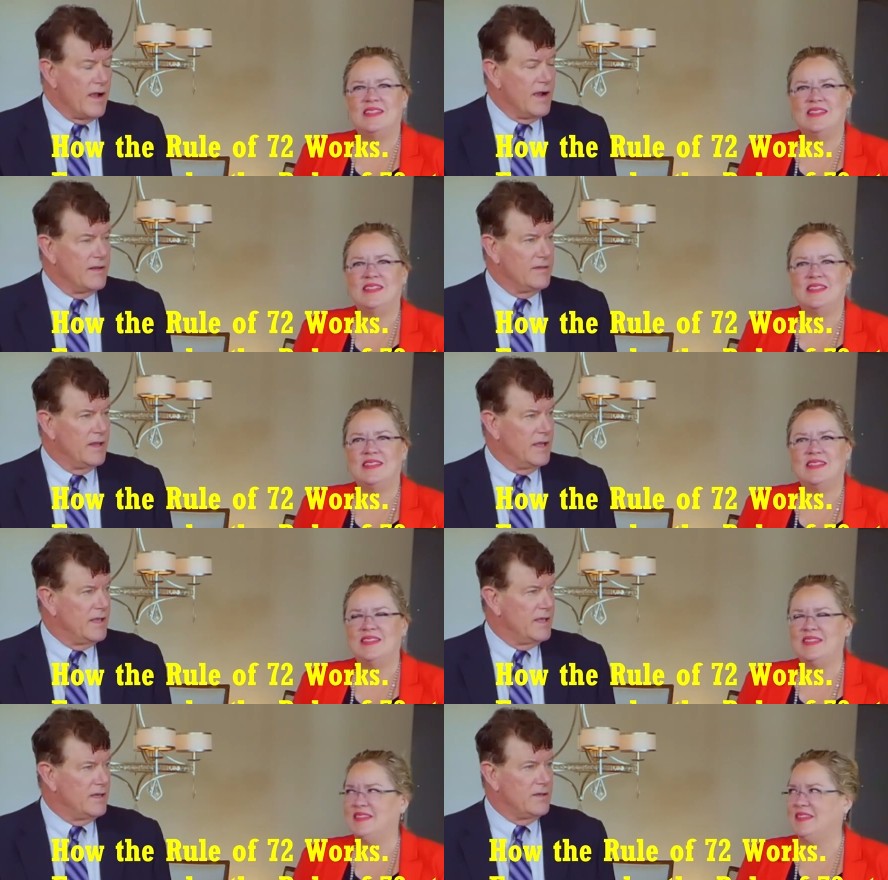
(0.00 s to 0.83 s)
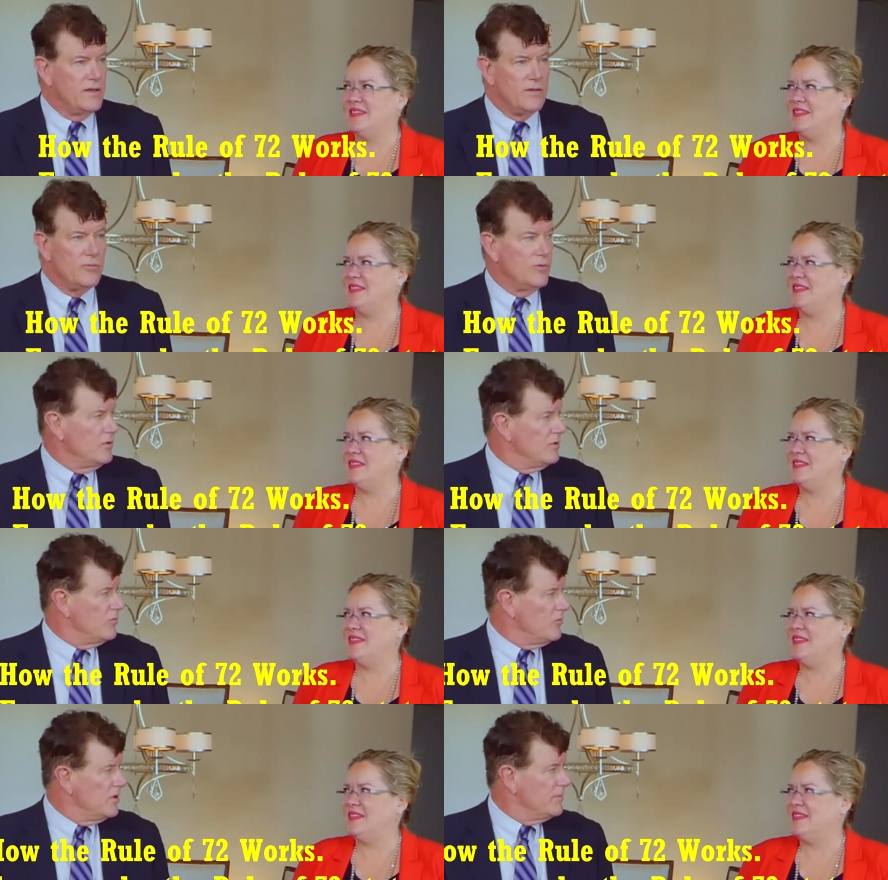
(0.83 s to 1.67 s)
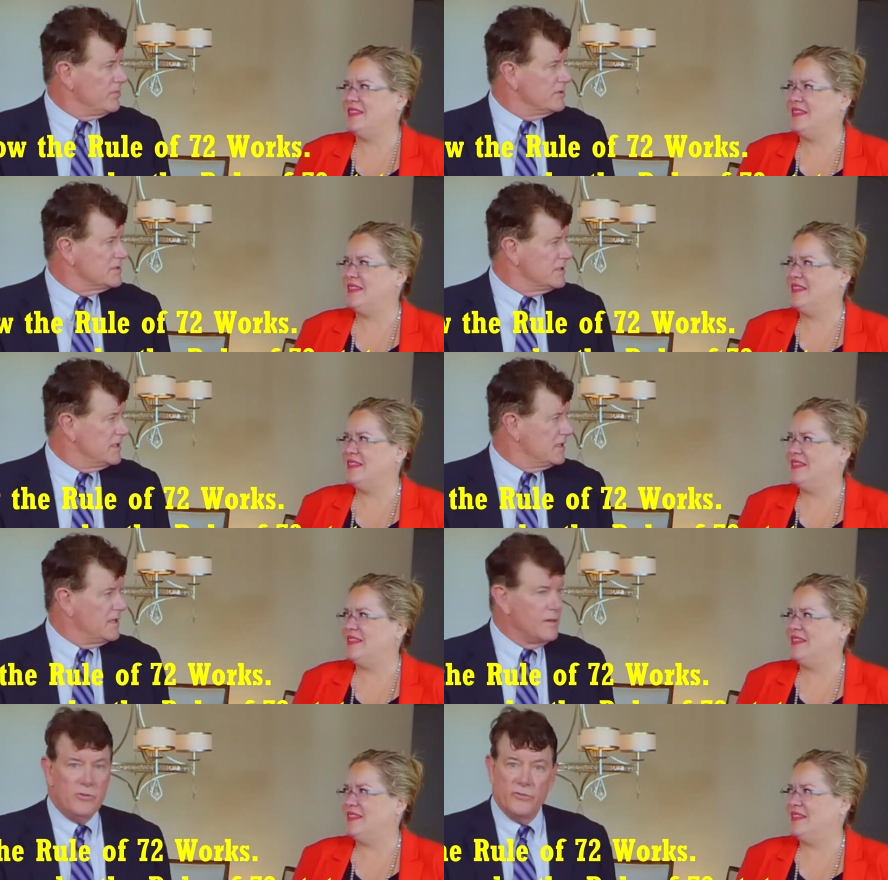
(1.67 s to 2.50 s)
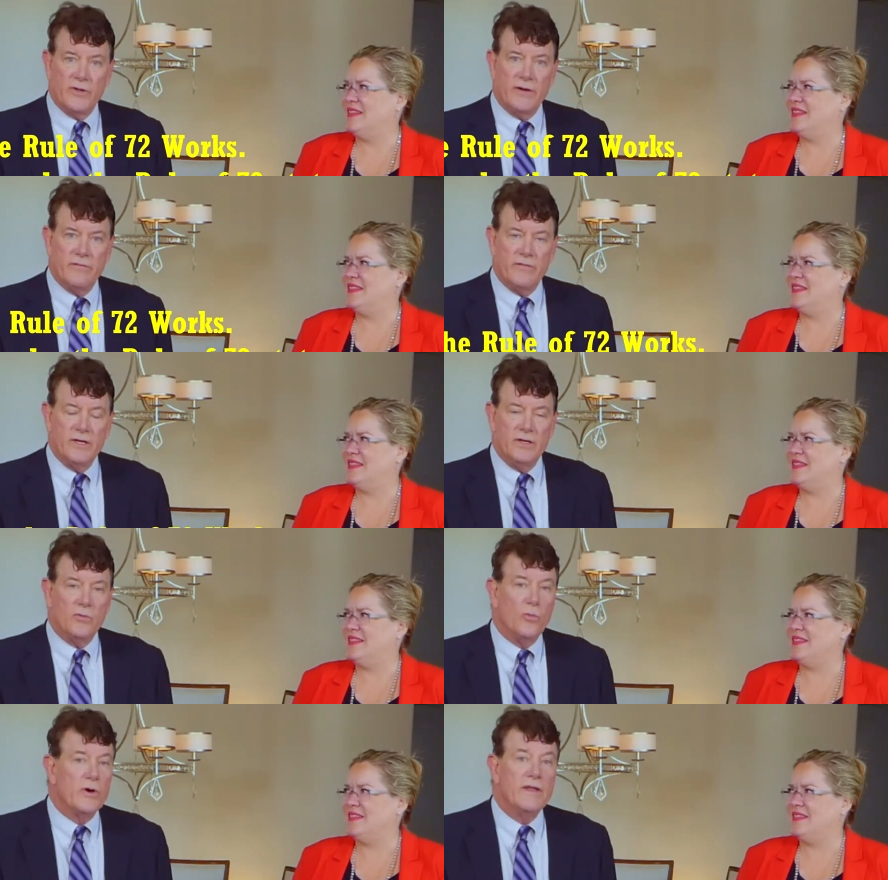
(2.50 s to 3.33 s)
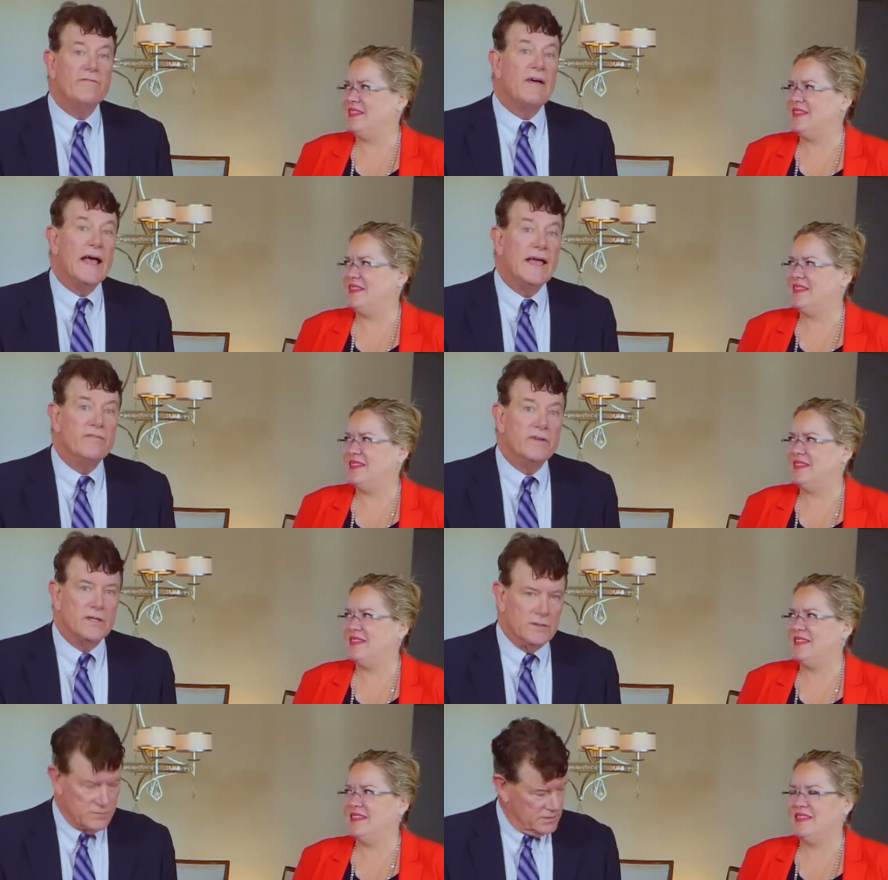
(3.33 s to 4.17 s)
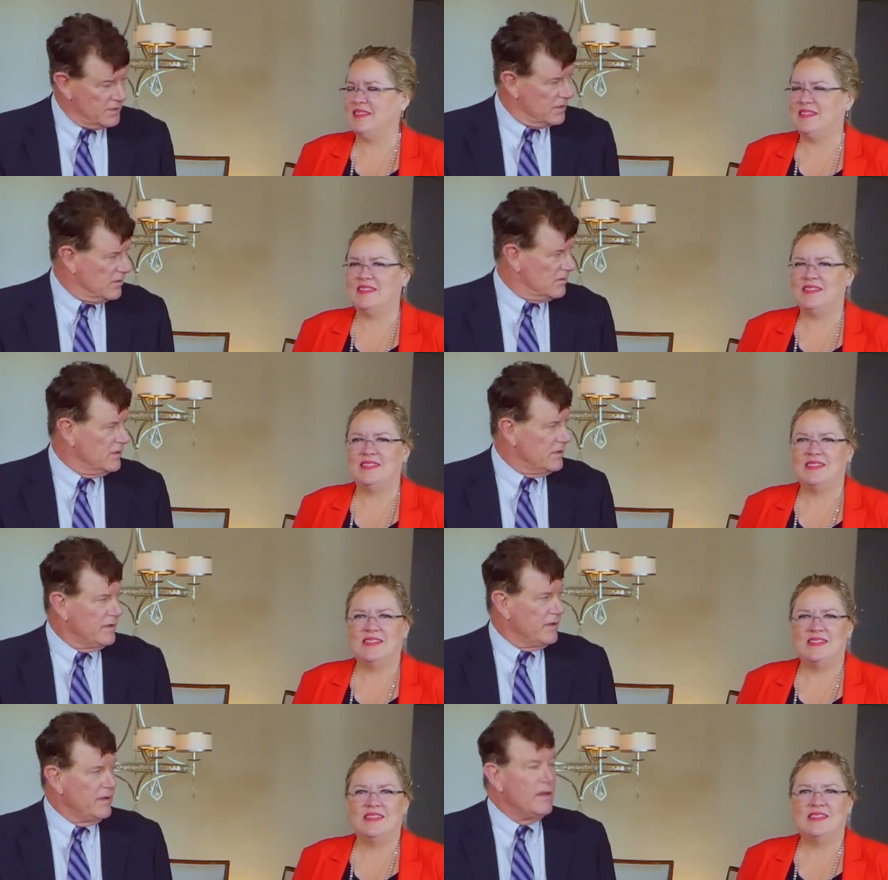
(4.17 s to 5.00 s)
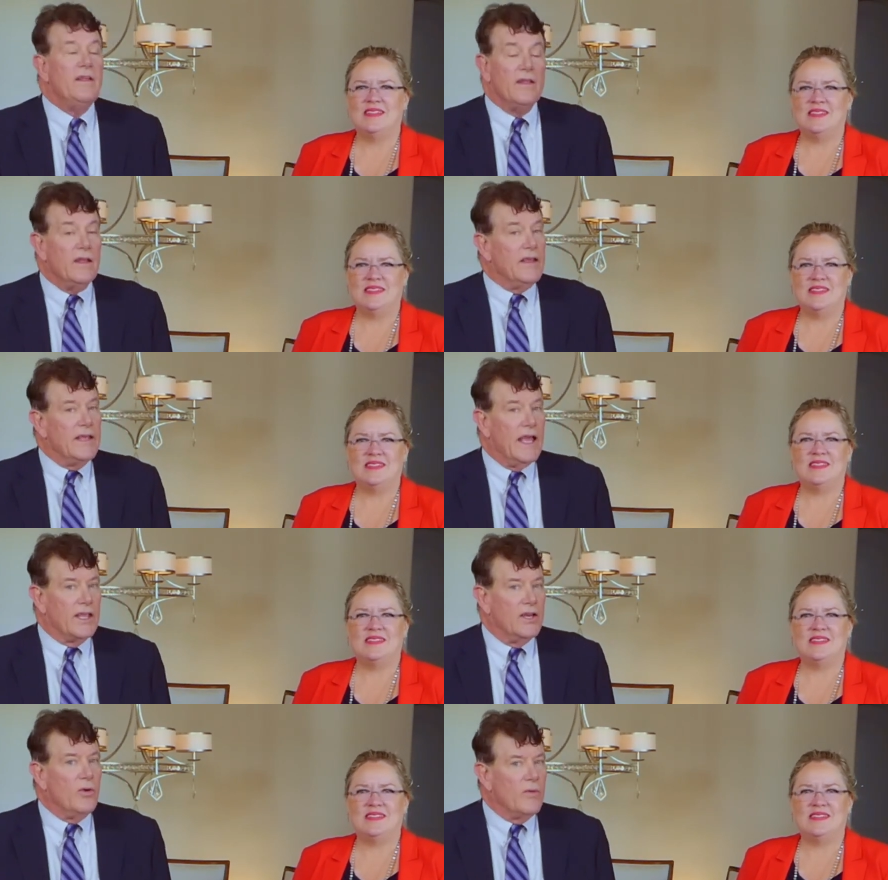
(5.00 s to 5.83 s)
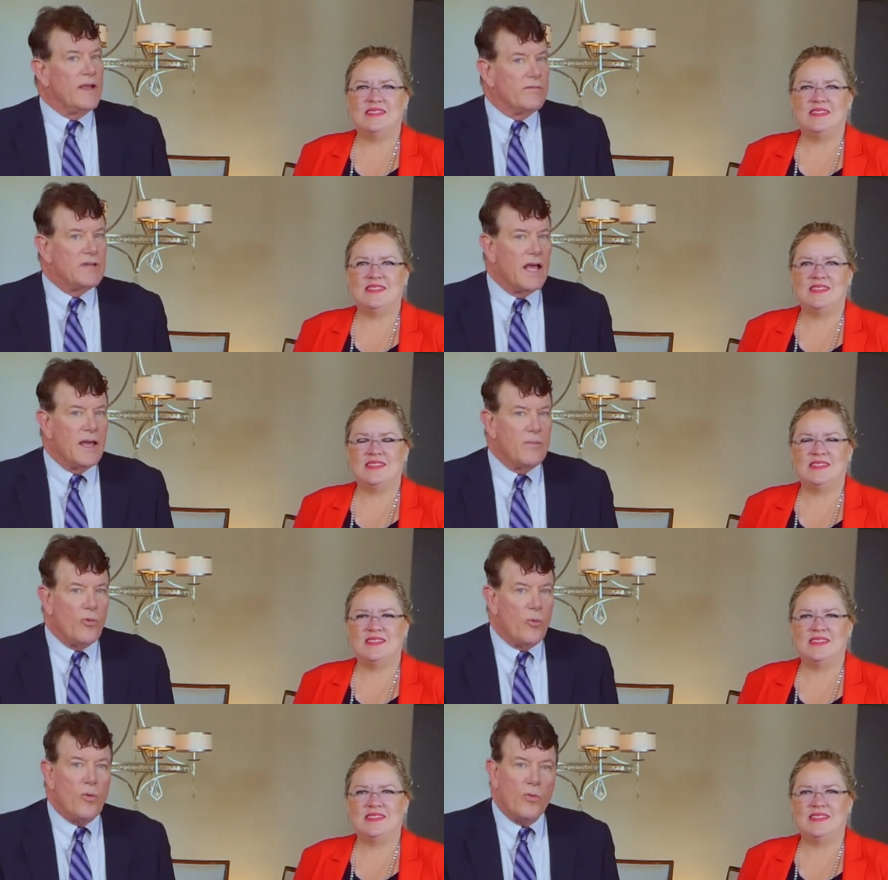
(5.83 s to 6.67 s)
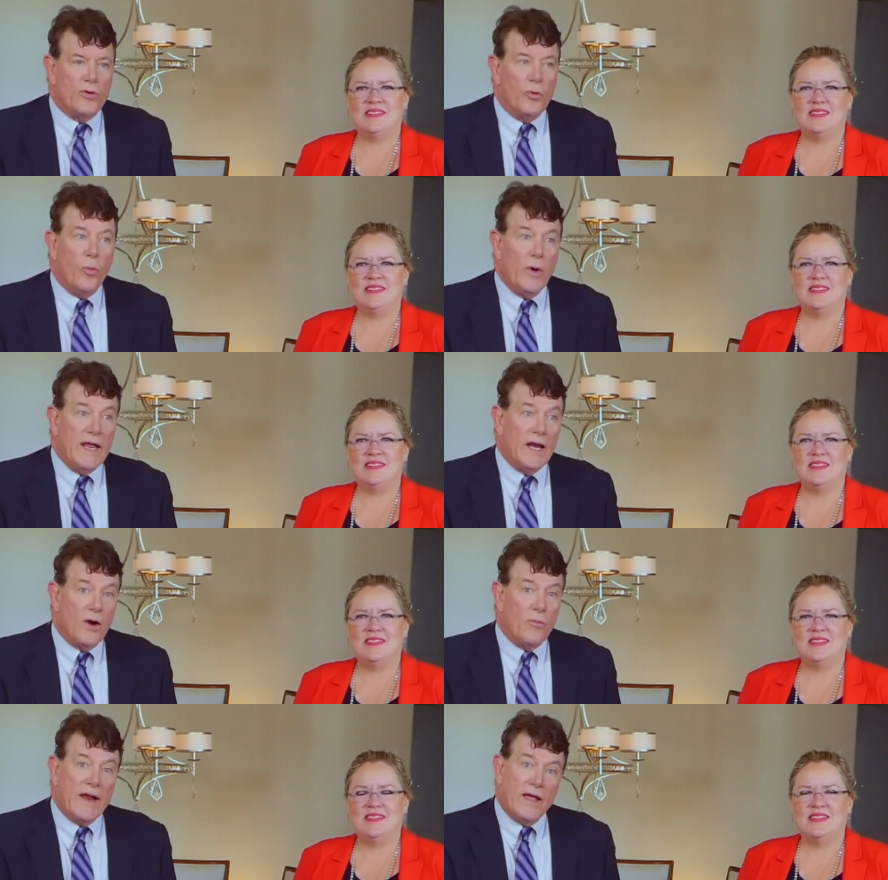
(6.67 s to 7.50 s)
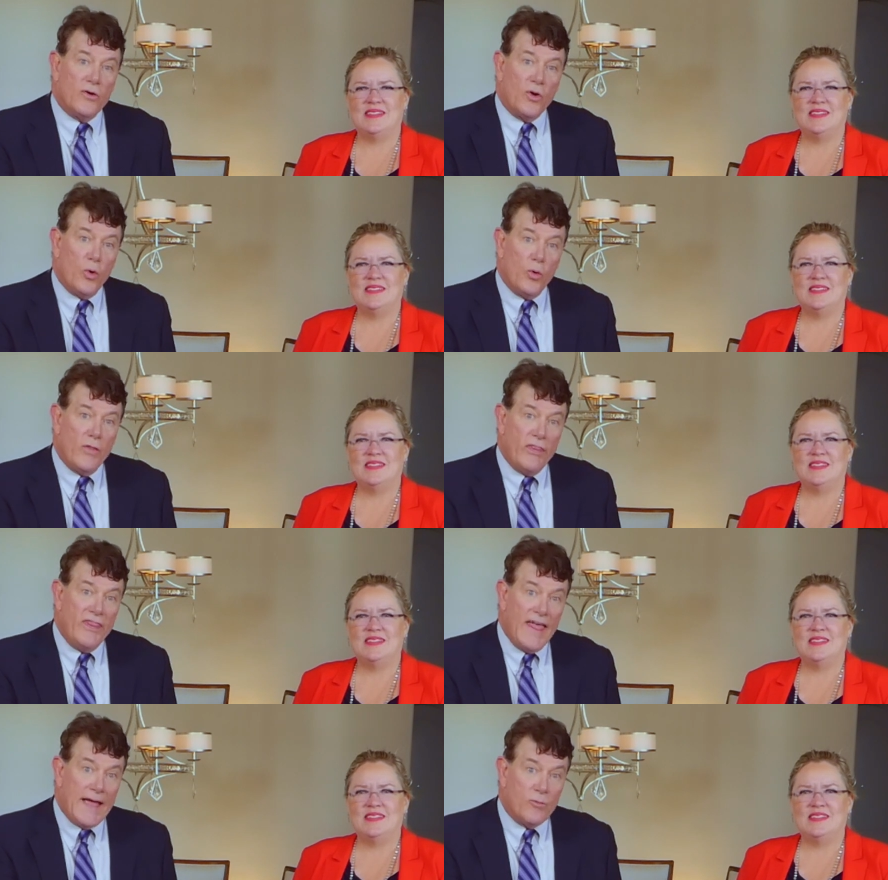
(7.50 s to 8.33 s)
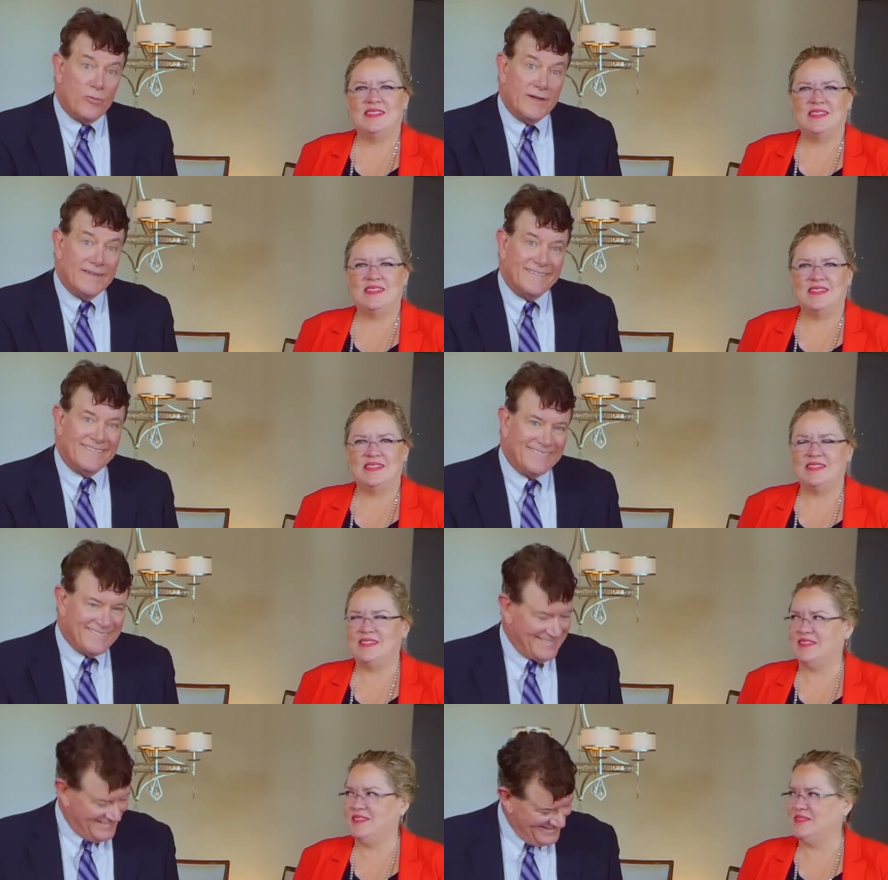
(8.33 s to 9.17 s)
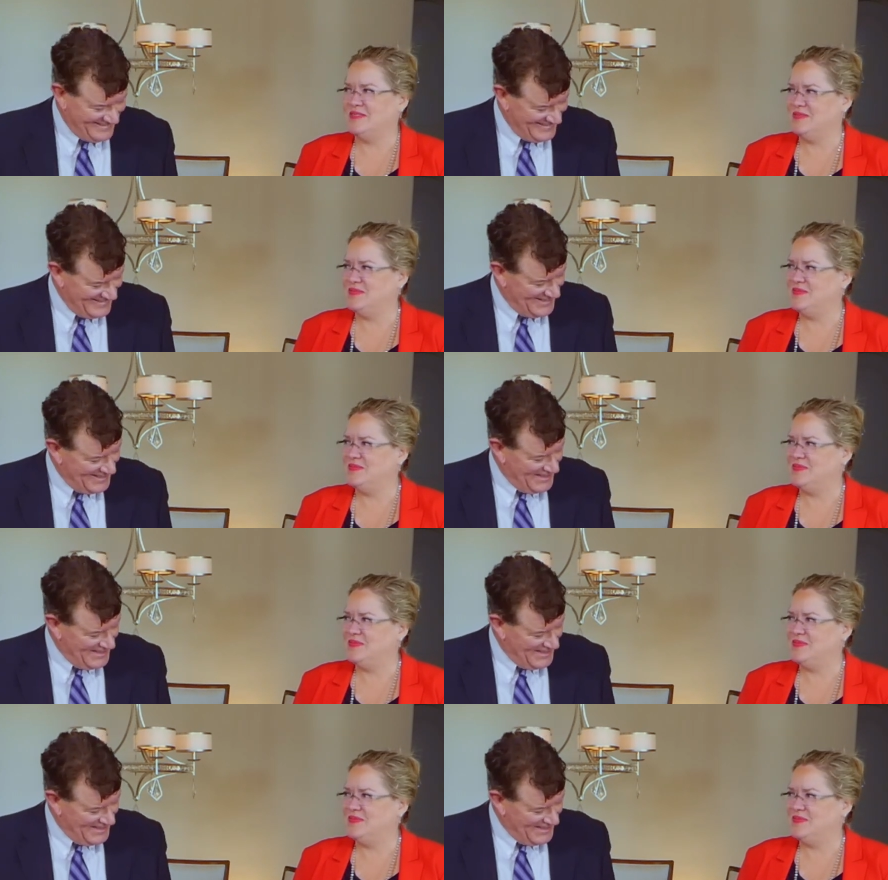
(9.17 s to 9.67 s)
Speaker 1: I think at the rule of one percent, it doubles every twenty-five years. So, yeah, you don't have time to wait around on that one. Mm-hmm.